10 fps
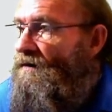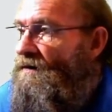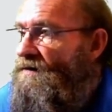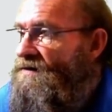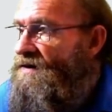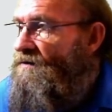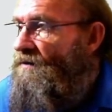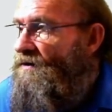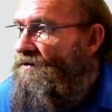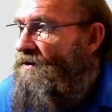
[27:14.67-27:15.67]
See
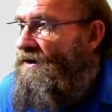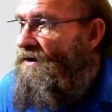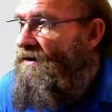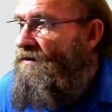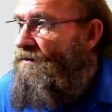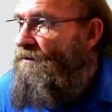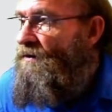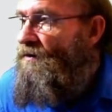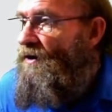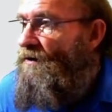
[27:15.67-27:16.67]
what
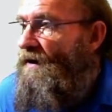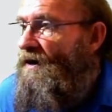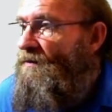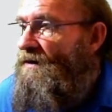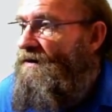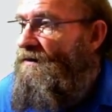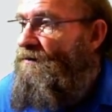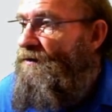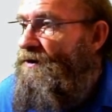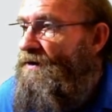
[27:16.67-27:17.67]
we've got available
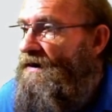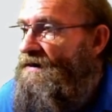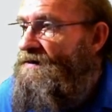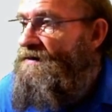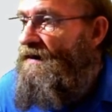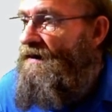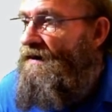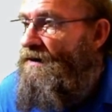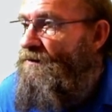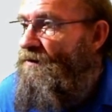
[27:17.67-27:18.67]
for you guys
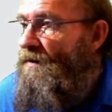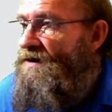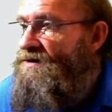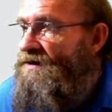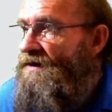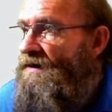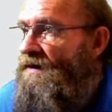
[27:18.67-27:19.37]
regarding information.